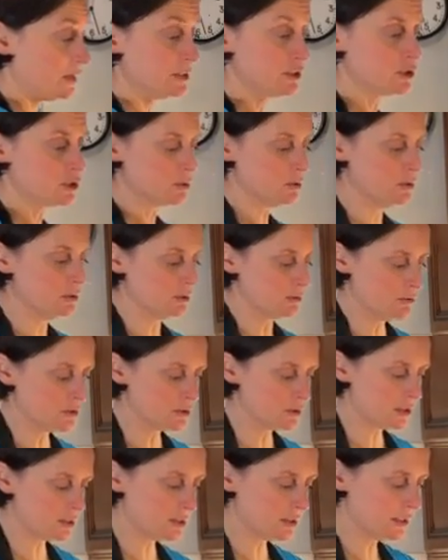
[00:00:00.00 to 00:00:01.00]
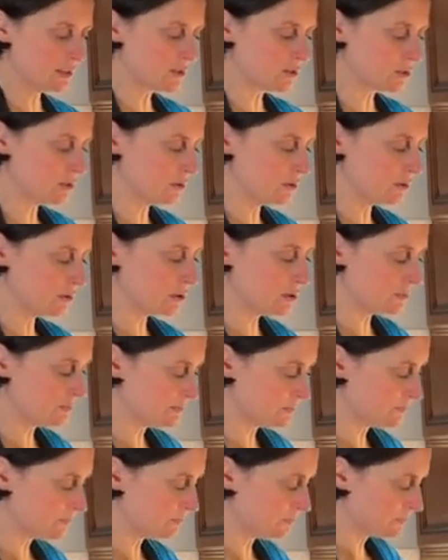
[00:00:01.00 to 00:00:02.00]
unadorned is good.
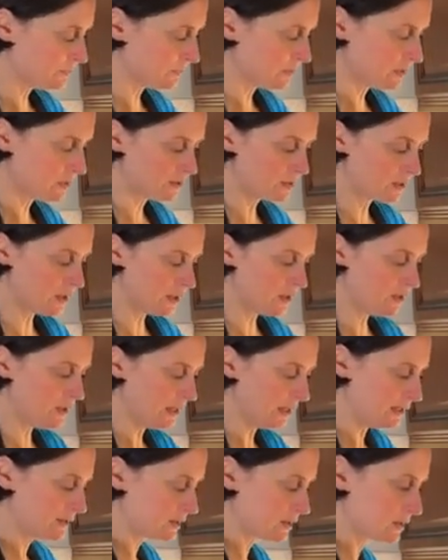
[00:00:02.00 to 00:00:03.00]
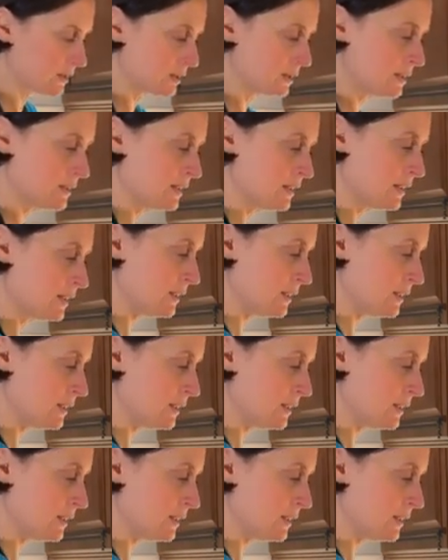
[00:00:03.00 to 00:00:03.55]
So let's